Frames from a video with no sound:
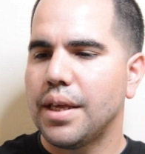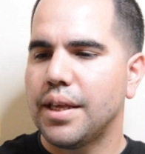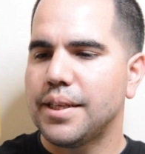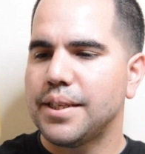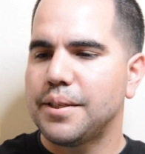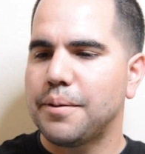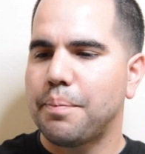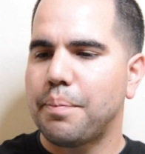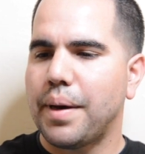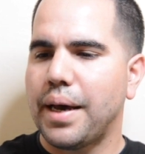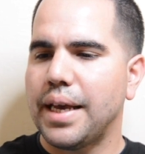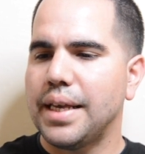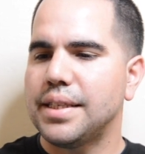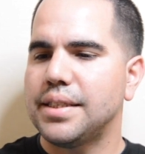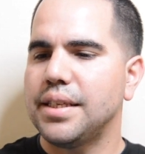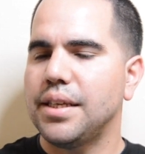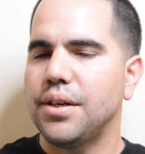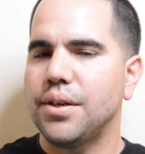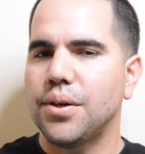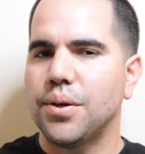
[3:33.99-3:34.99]

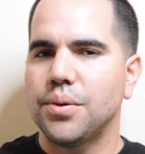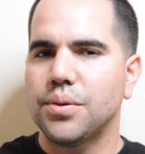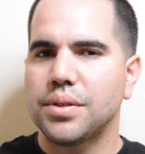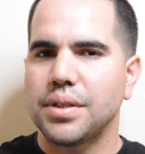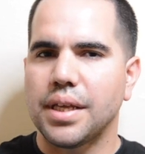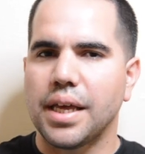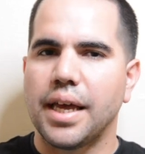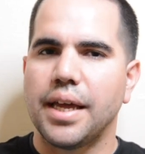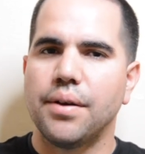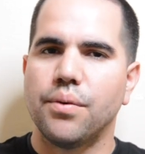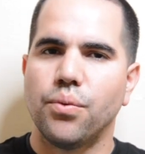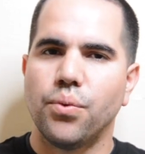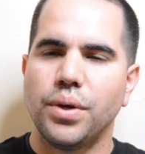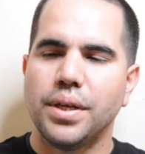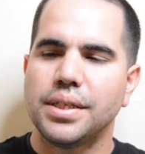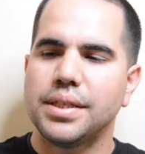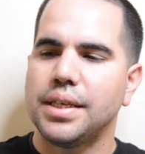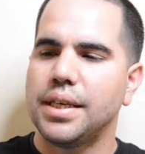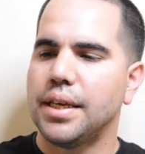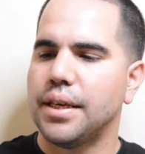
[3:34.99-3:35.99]
spicy notes, and
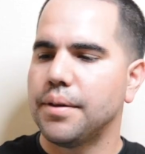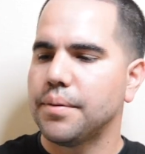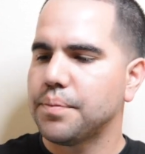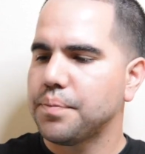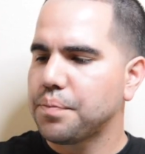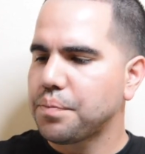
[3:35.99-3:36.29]
whiskey.